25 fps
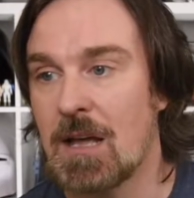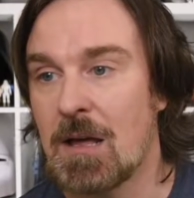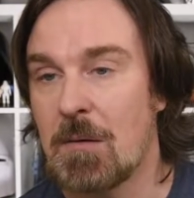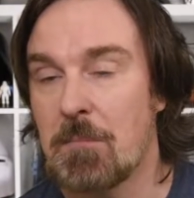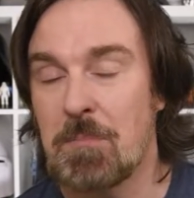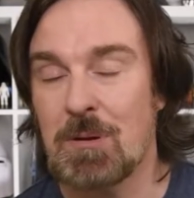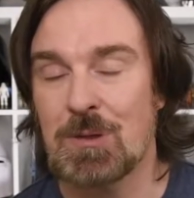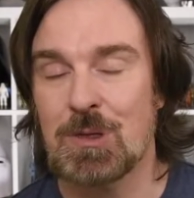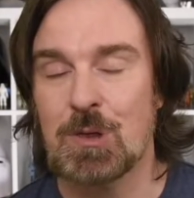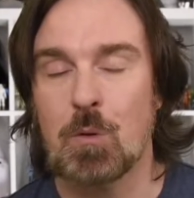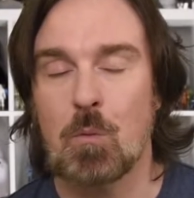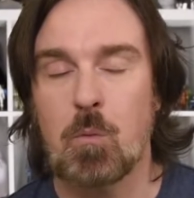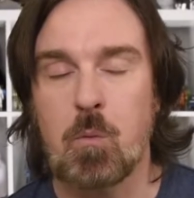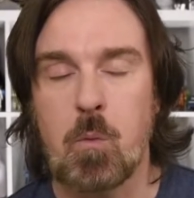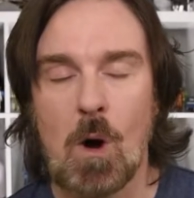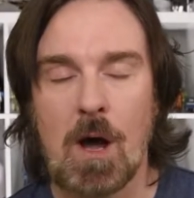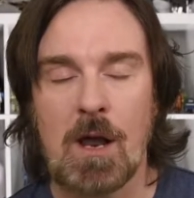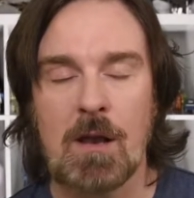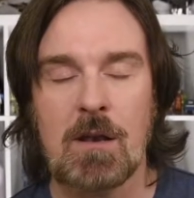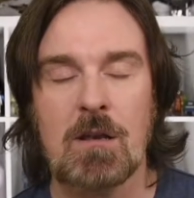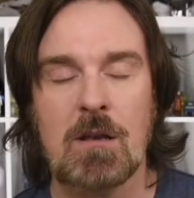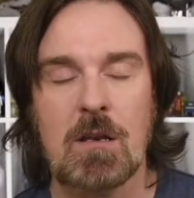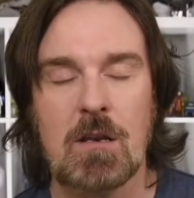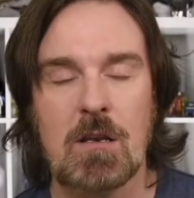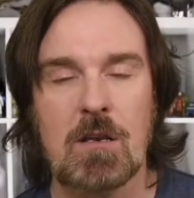But the
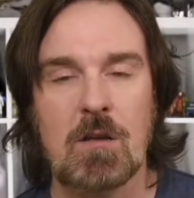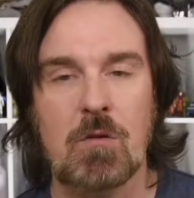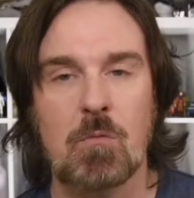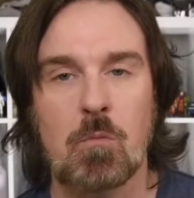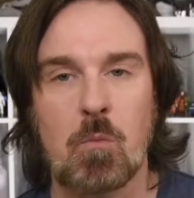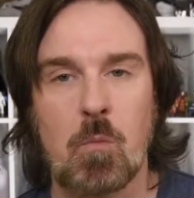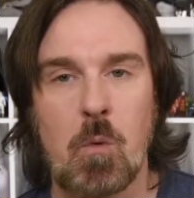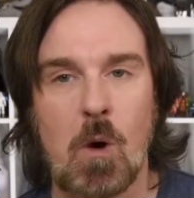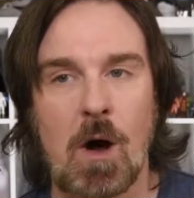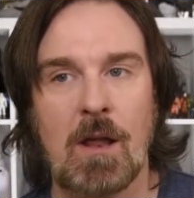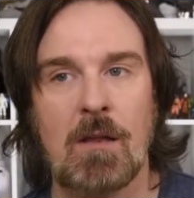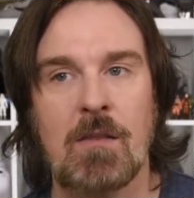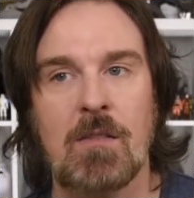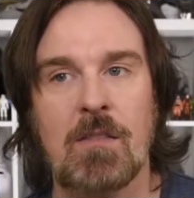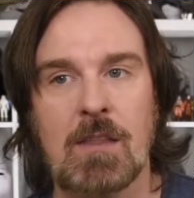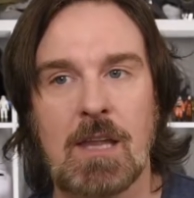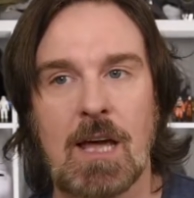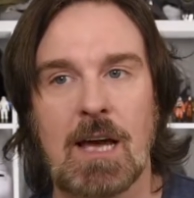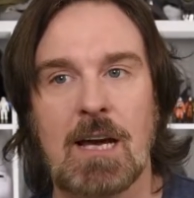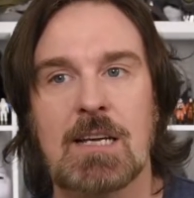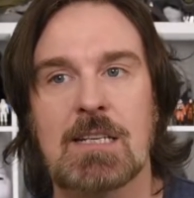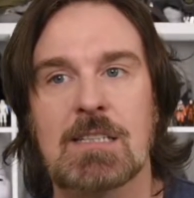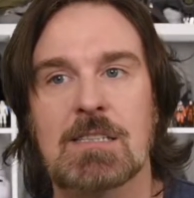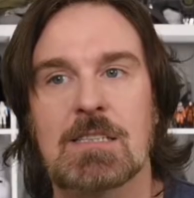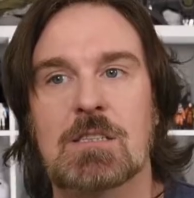one
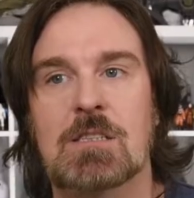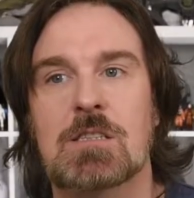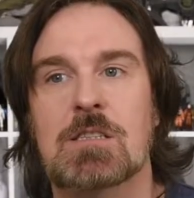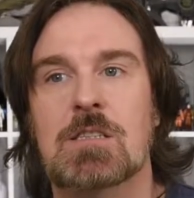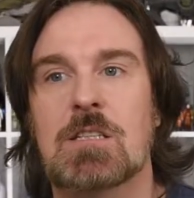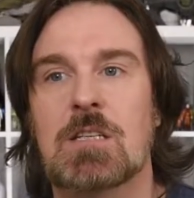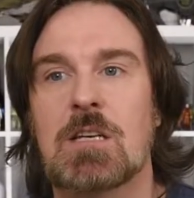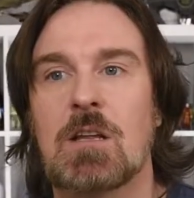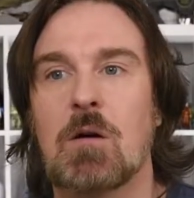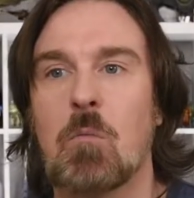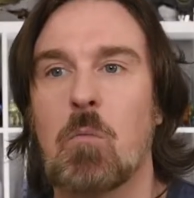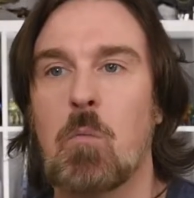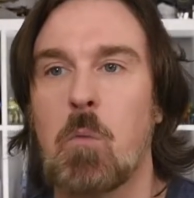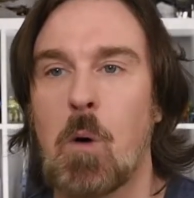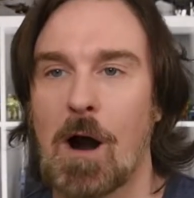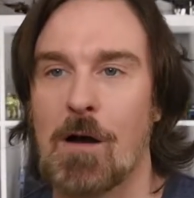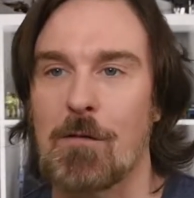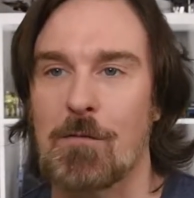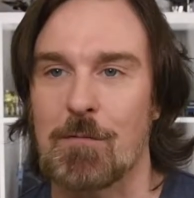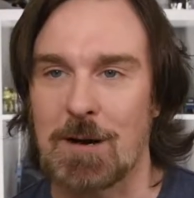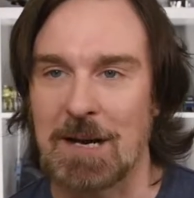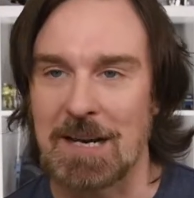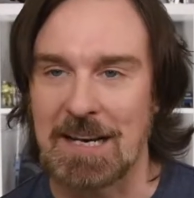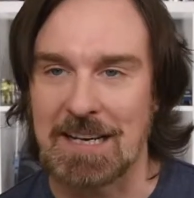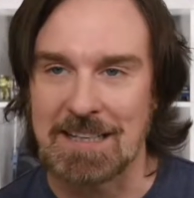that is the
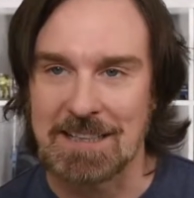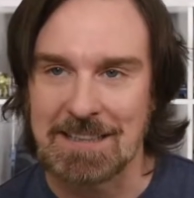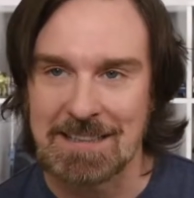worry